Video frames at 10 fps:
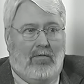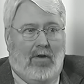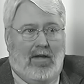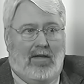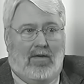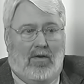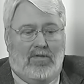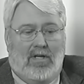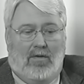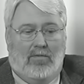getting ready in the
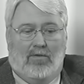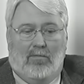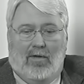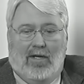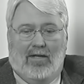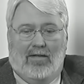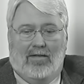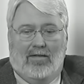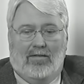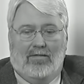hotel room,
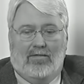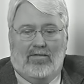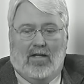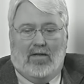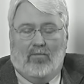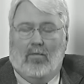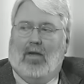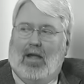and uh, it's like,